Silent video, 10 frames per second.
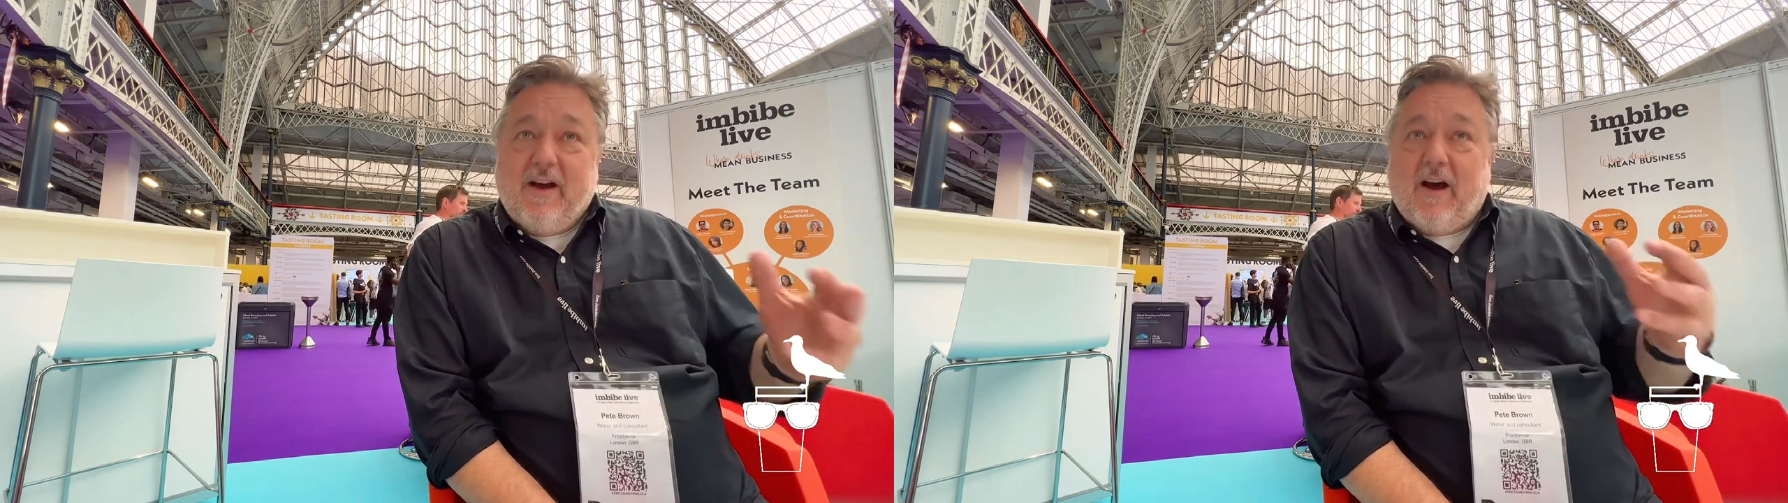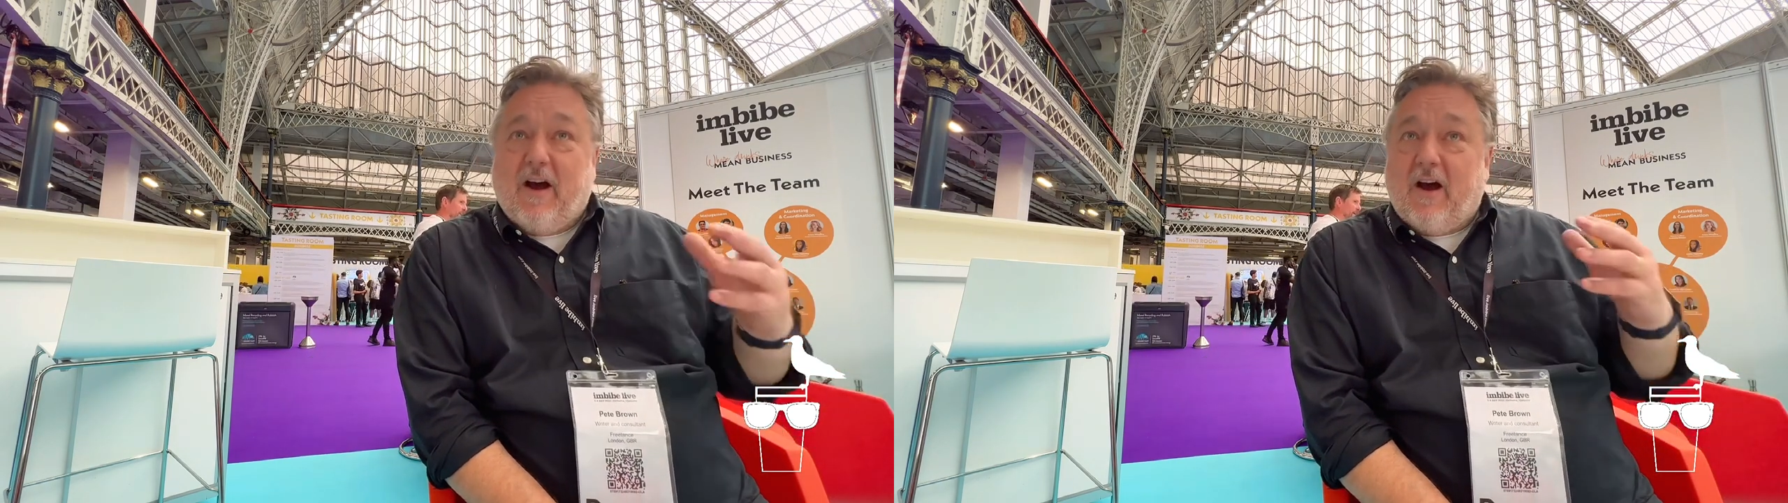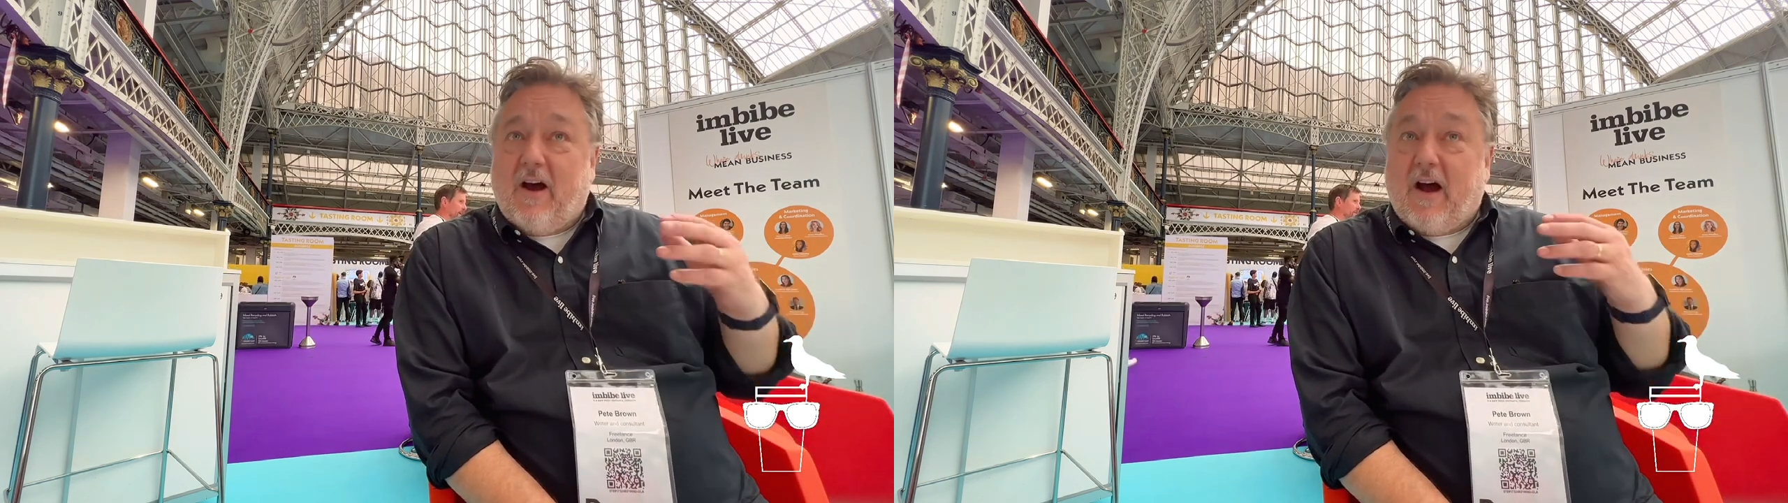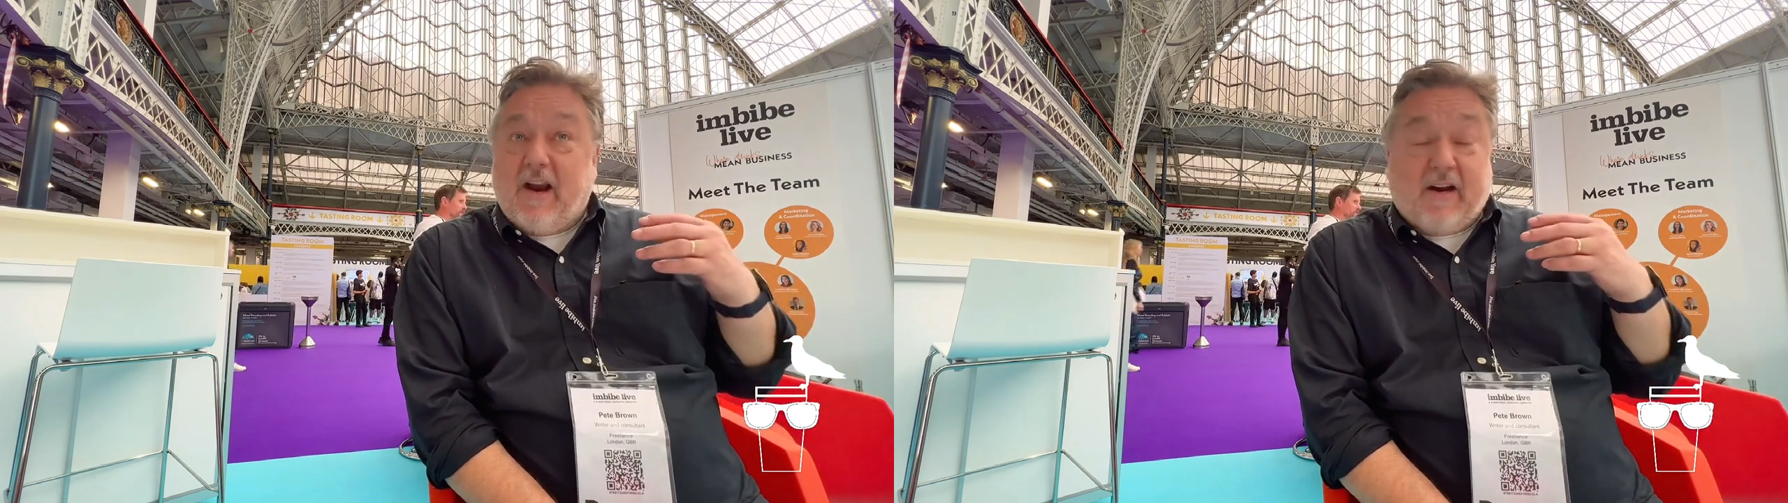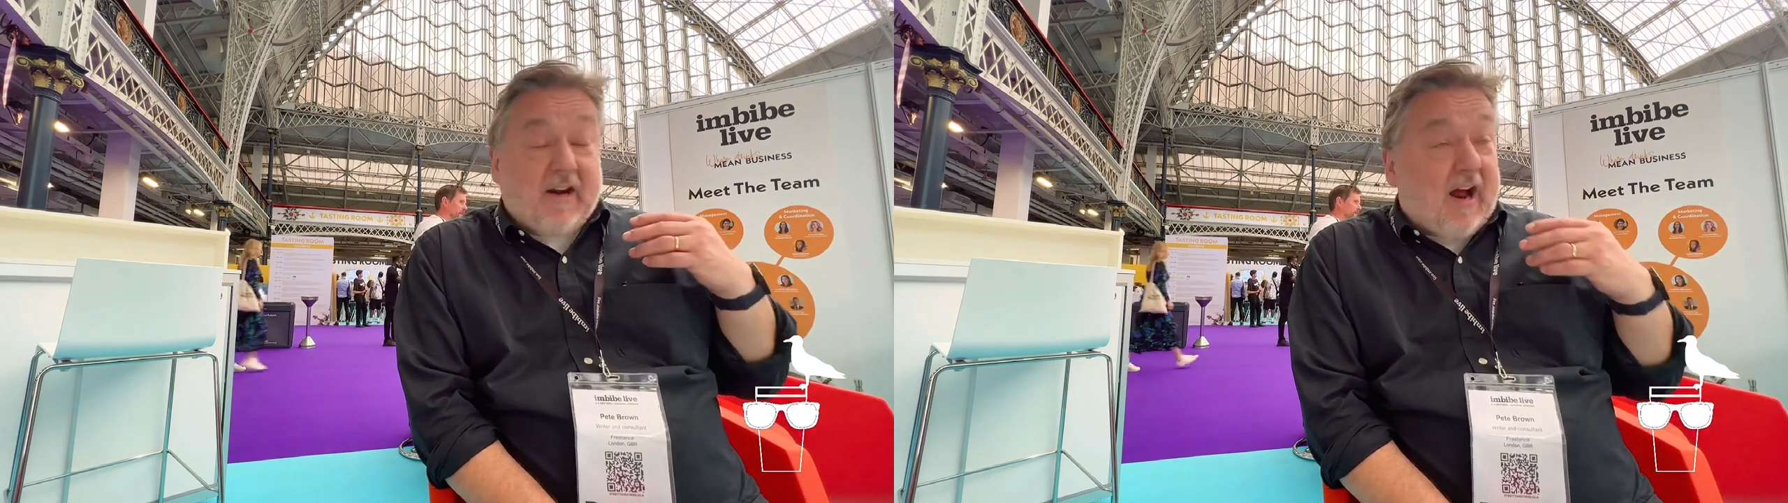and
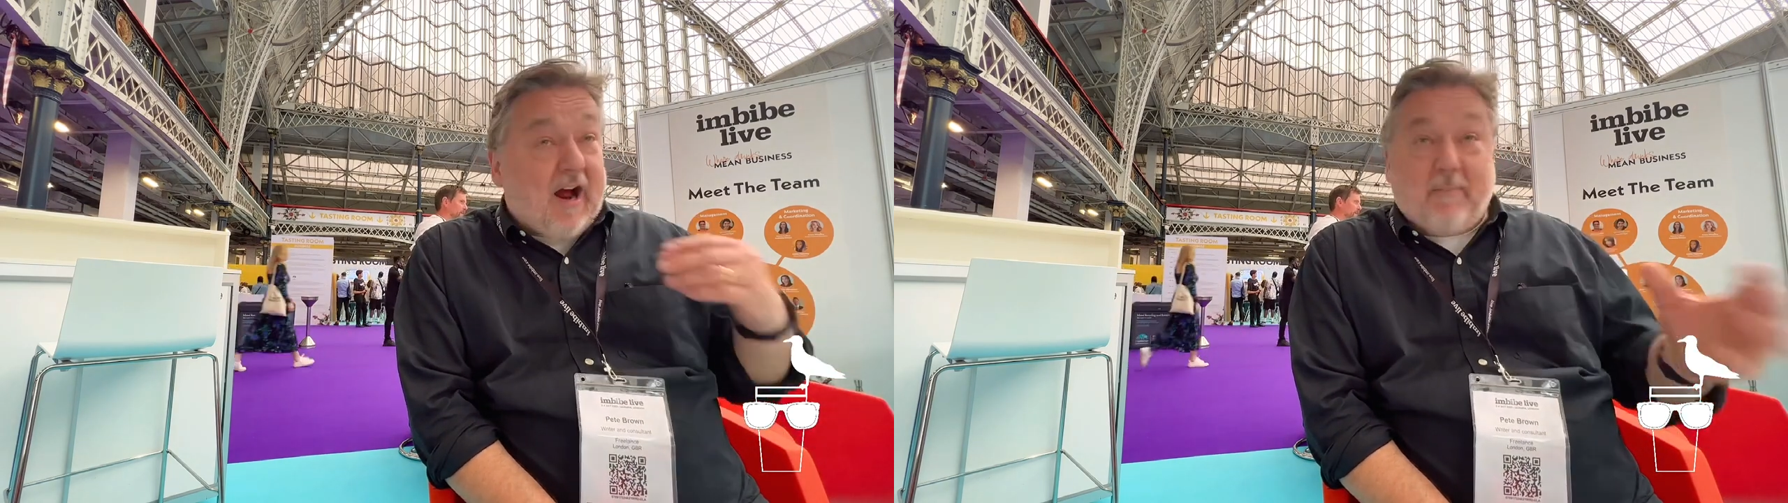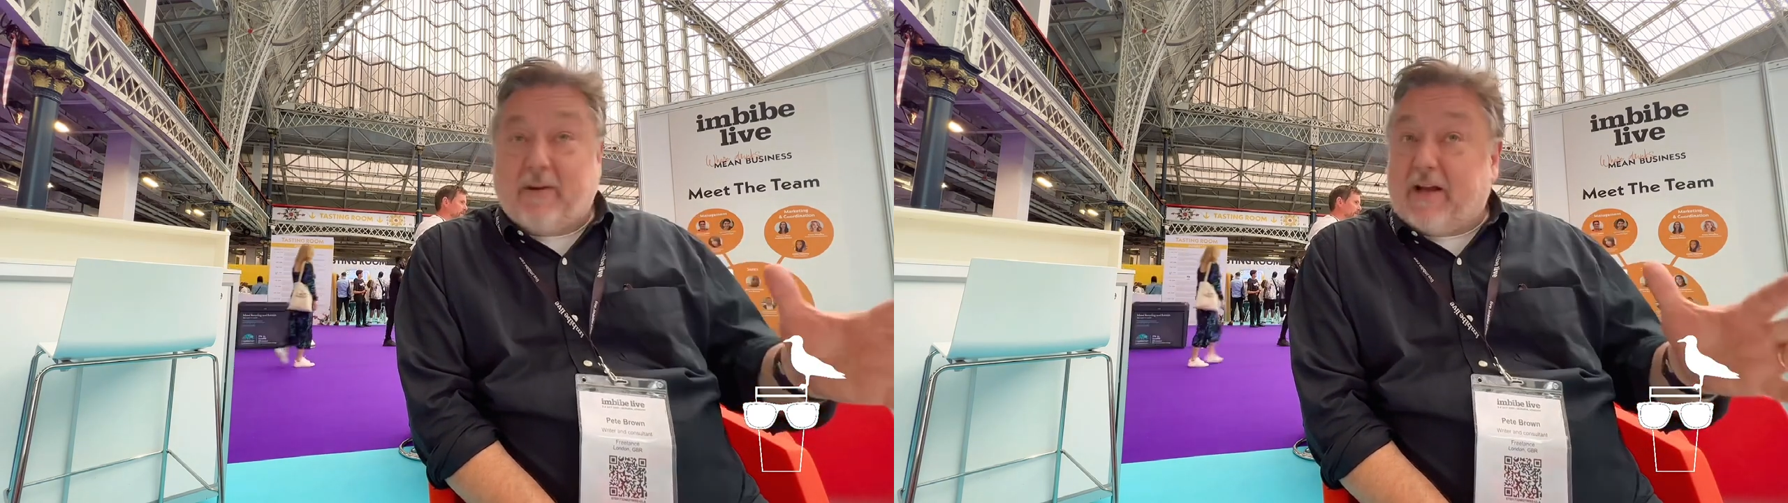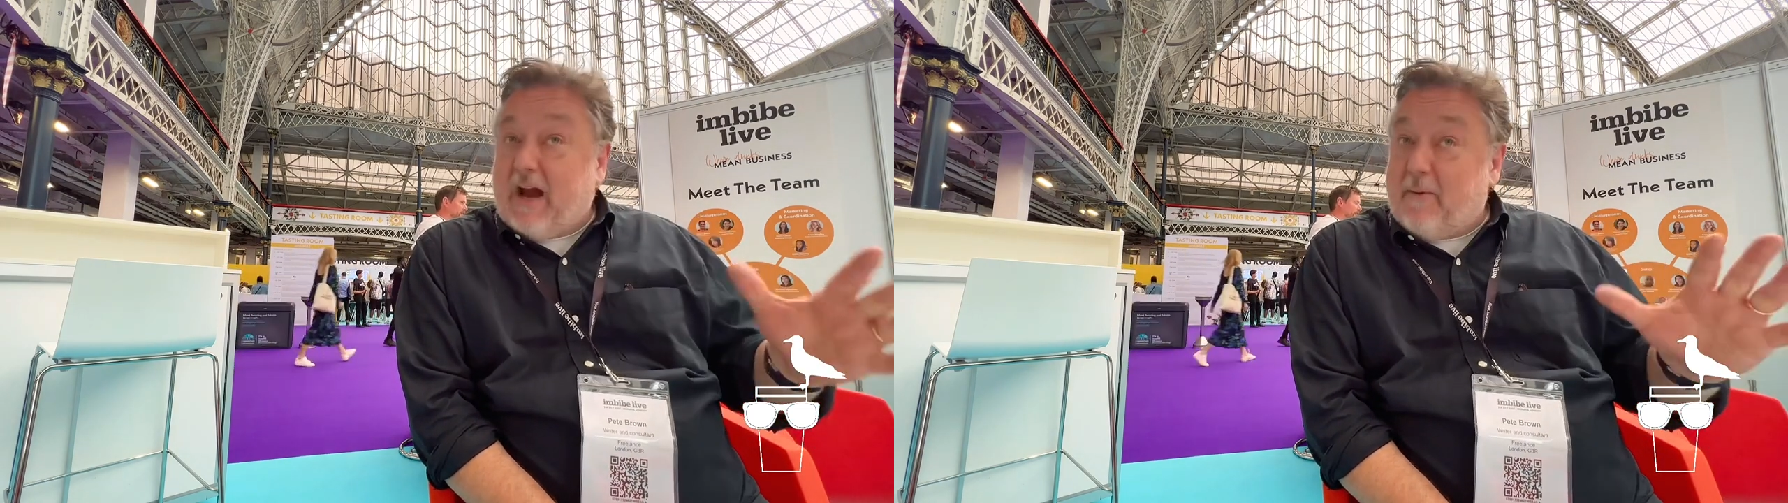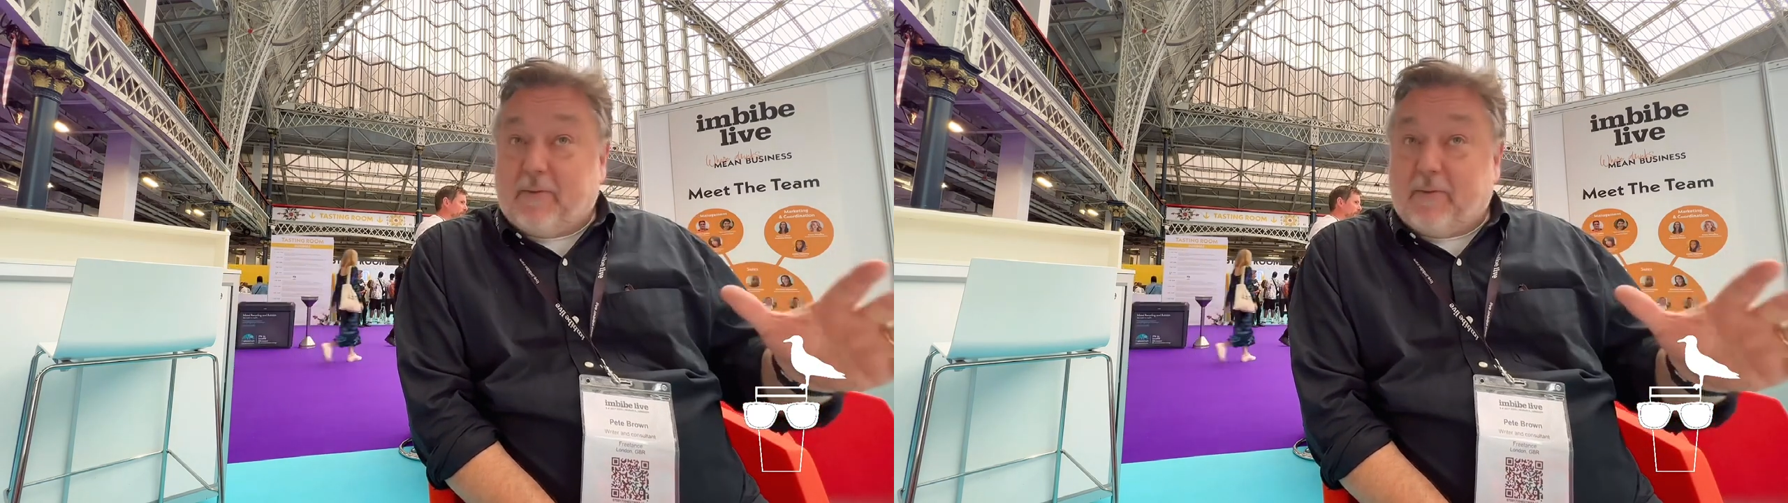I can happily